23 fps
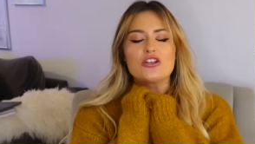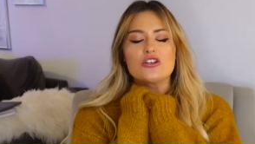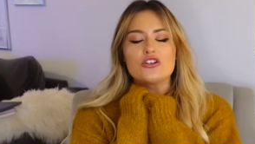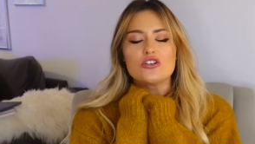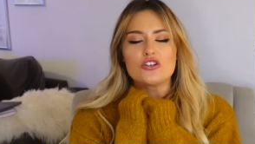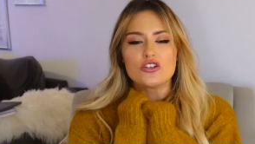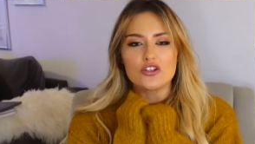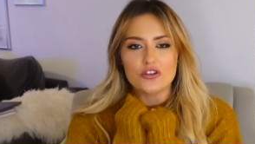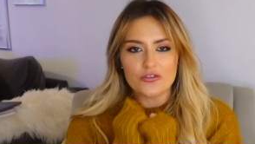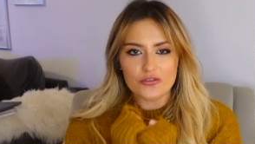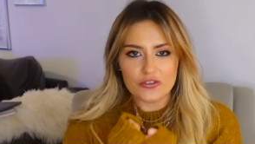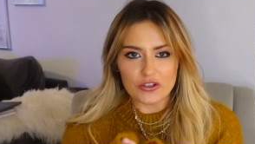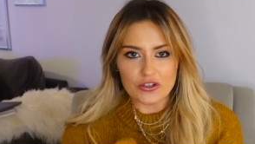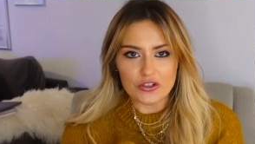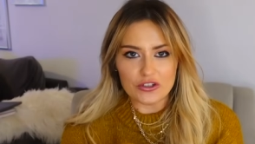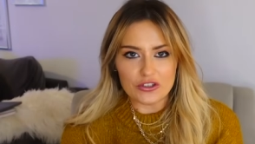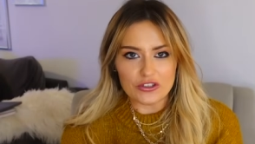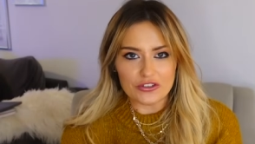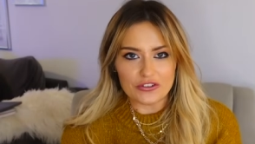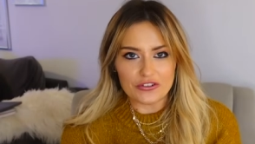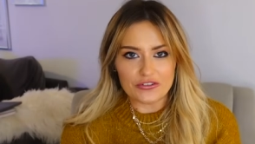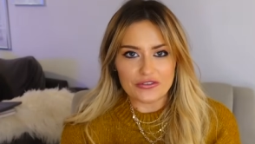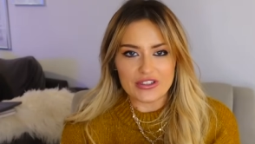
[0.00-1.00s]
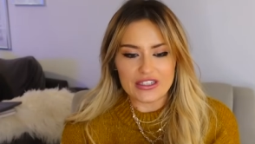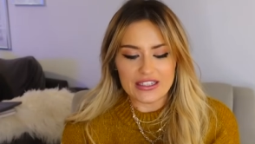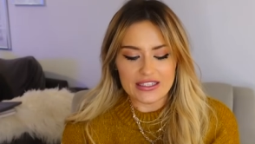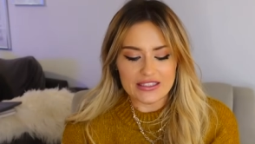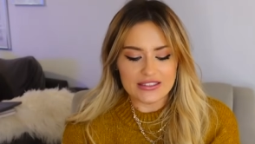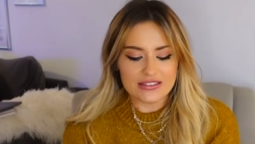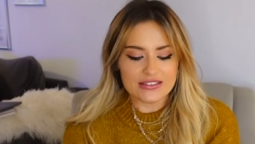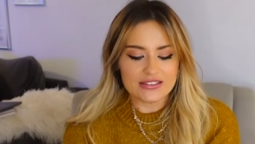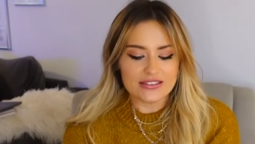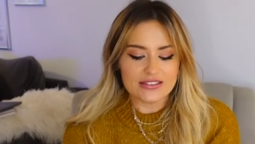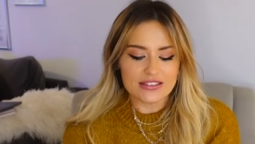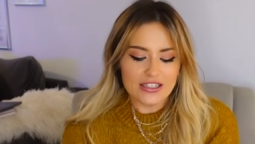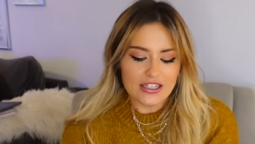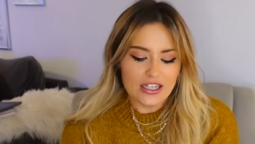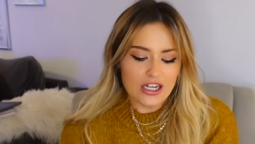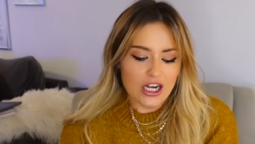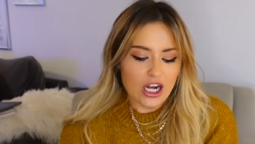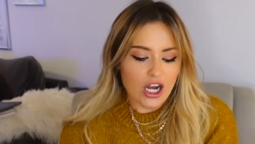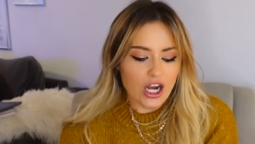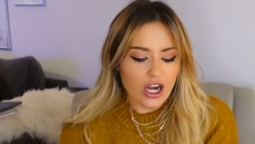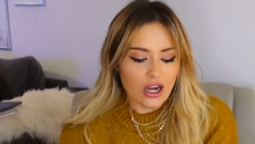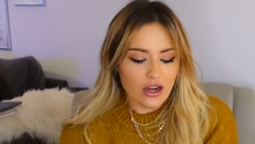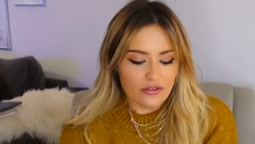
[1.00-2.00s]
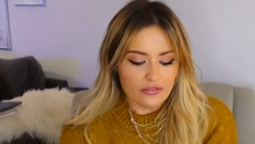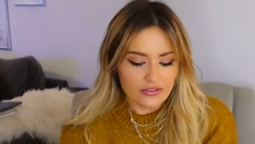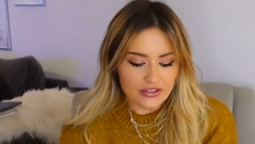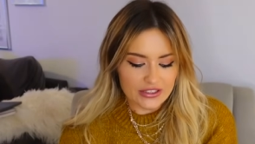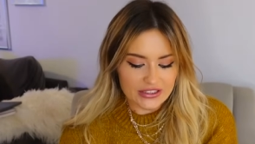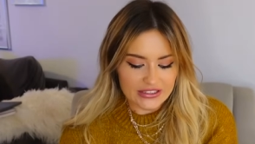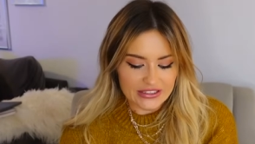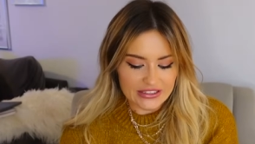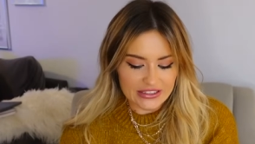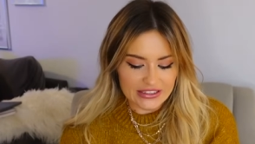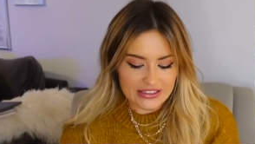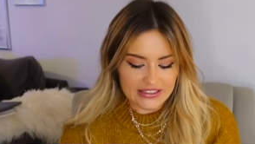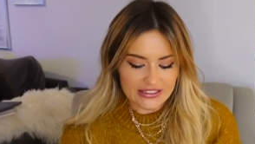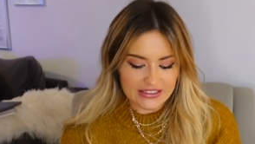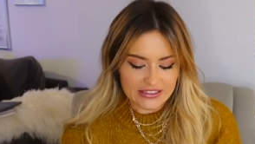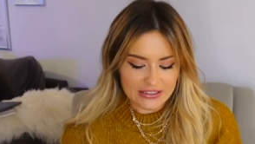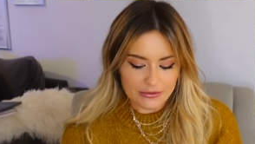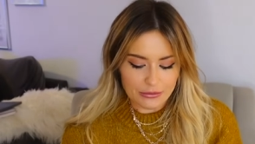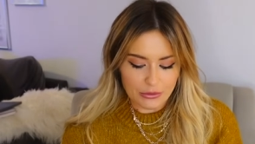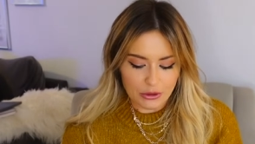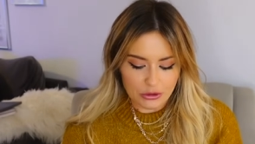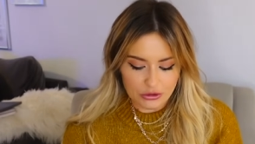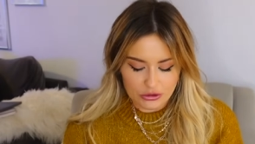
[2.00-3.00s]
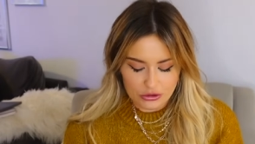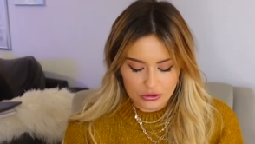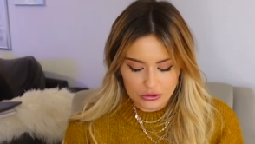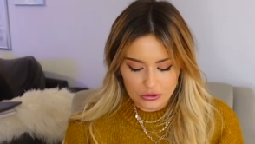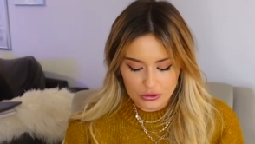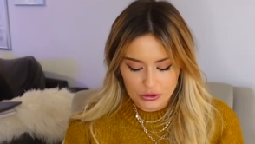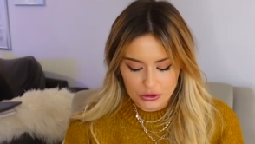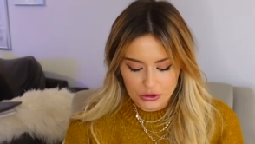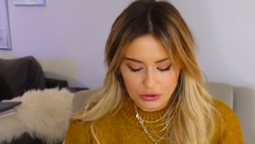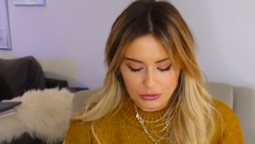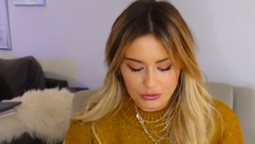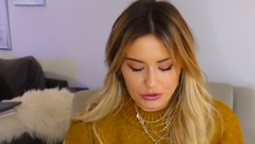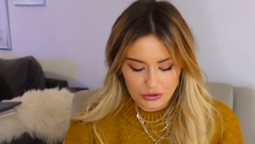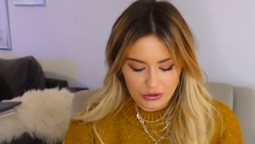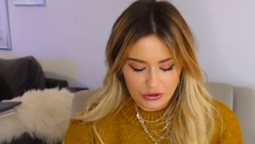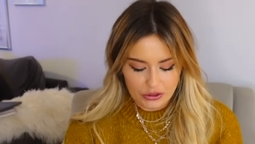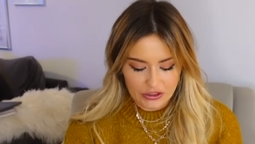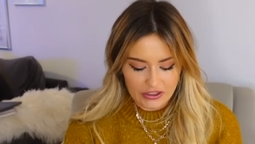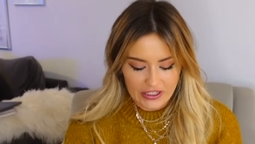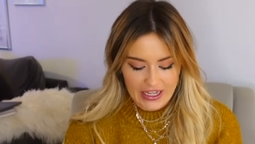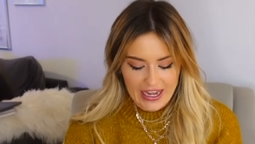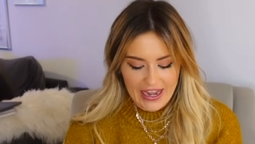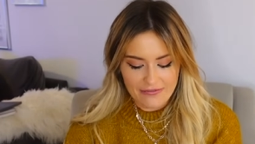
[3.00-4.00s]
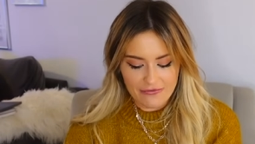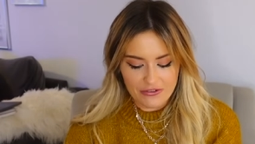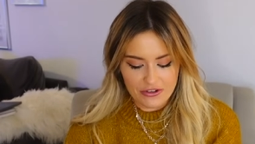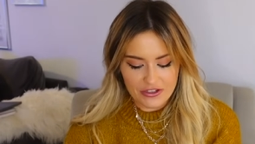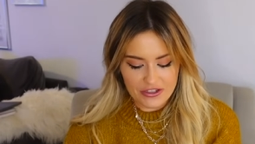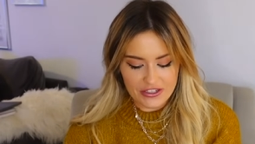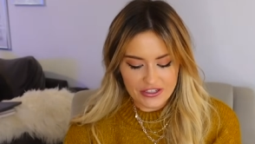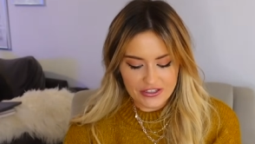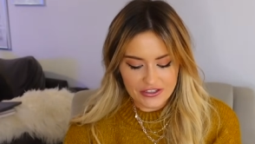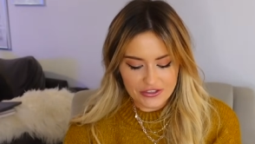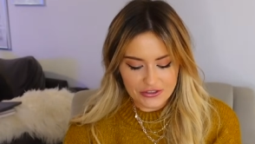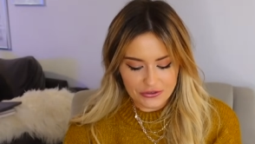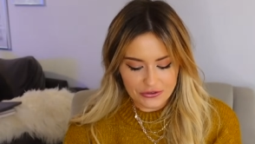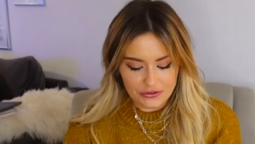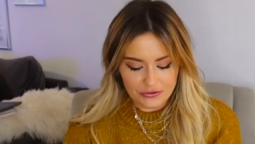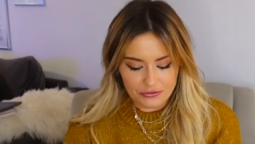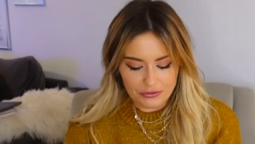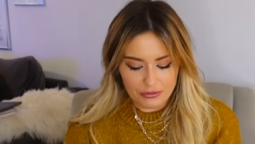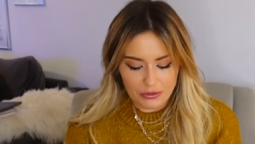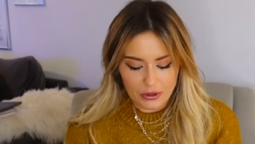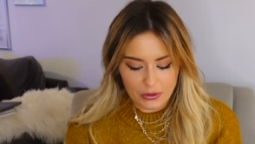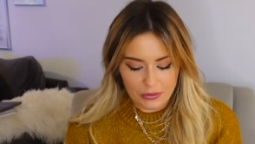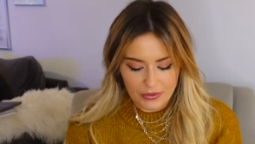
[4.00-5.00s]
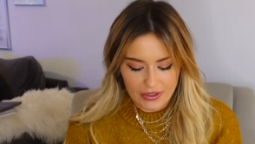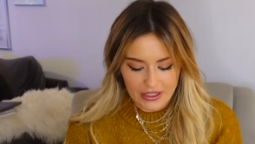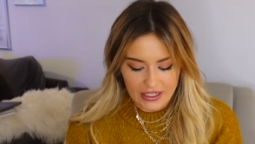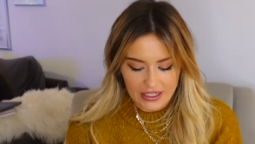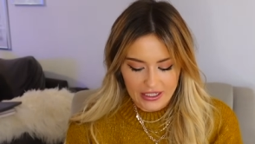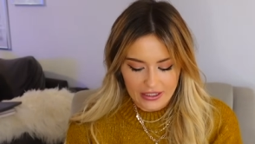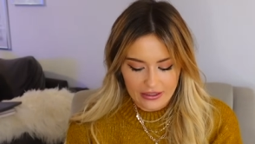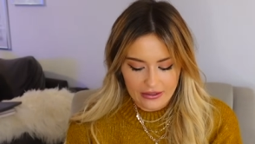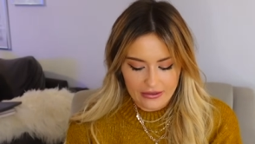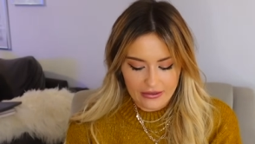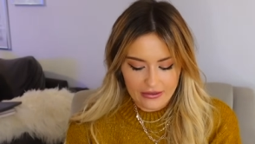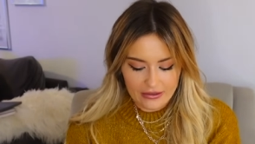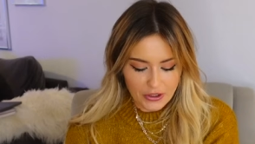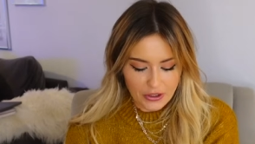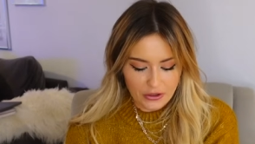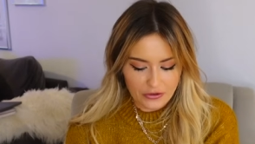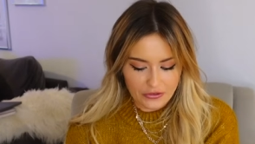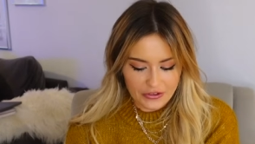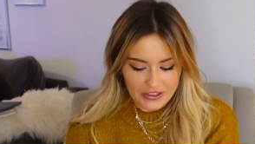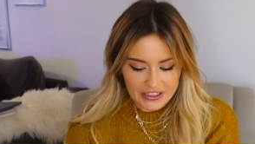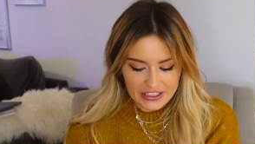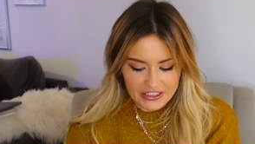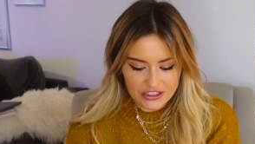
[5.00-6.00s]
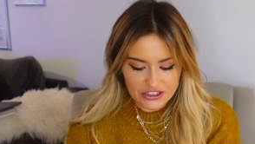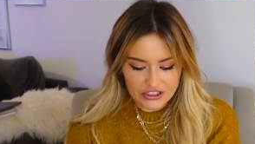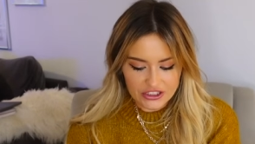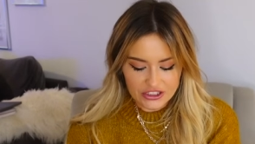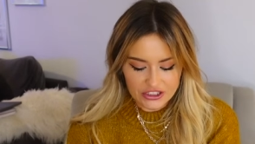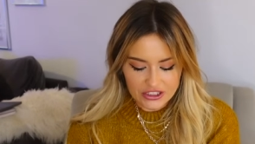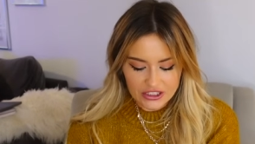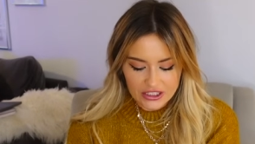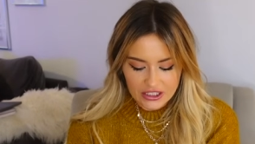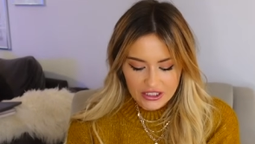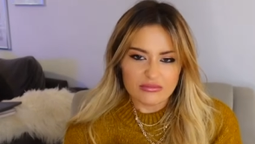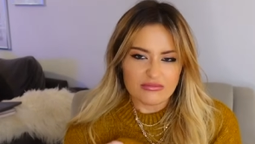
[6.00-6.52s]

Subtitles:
love the colour of this. Obviously, it's the most autumnal colour ever, this sort of pumpkin orange.